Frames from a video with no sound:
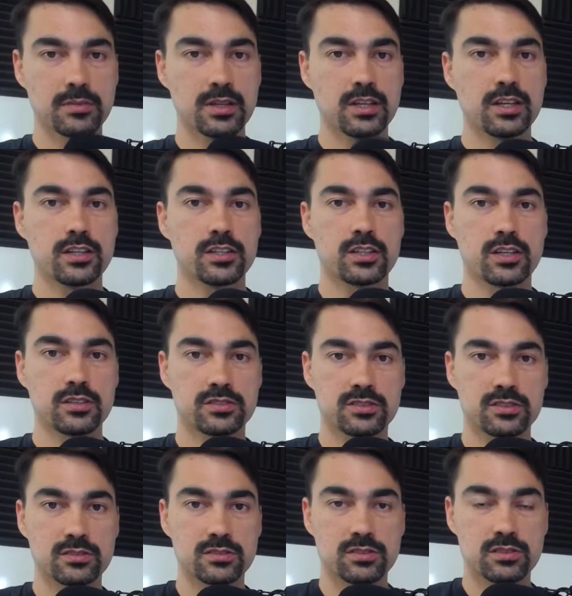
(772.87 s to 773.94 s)
You can
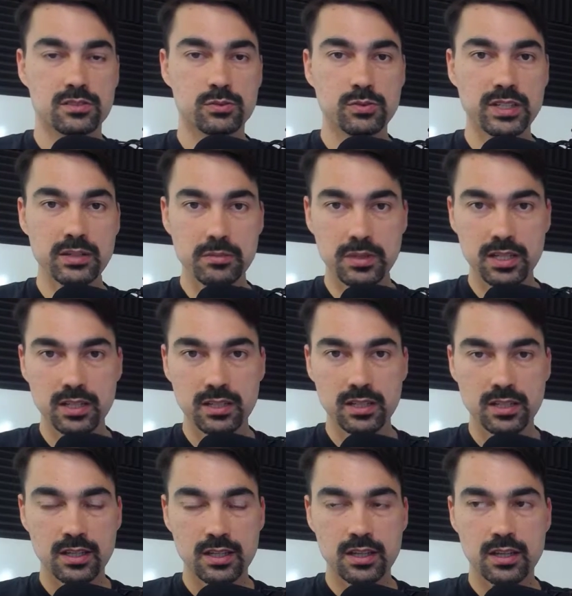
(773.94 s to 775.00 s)
also tweet me
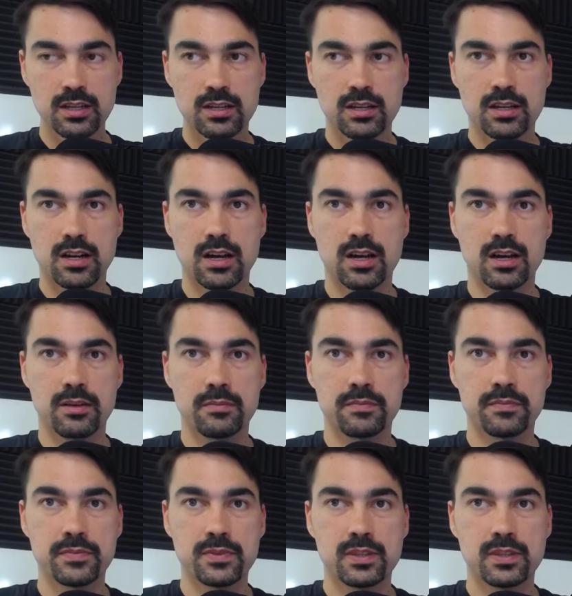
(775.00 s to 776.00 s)
um,